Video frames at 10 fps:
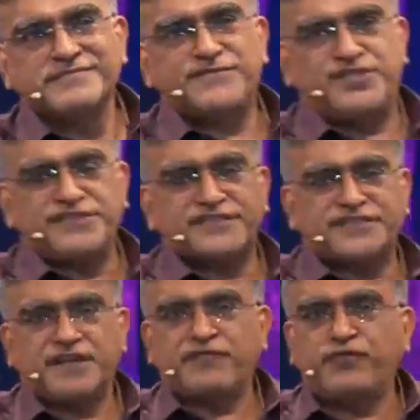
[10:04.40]

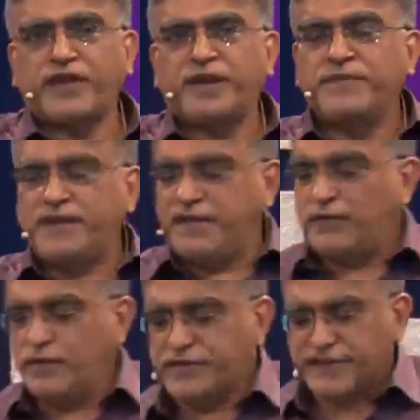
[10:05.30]
Jesus said, if you can believe,
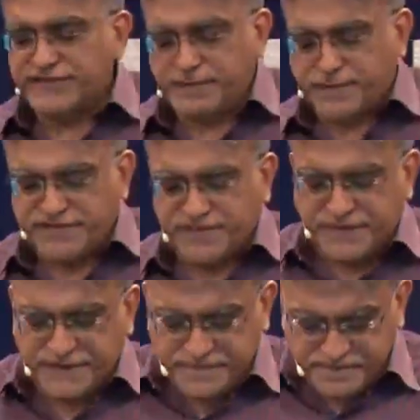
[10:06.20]
all things are possible.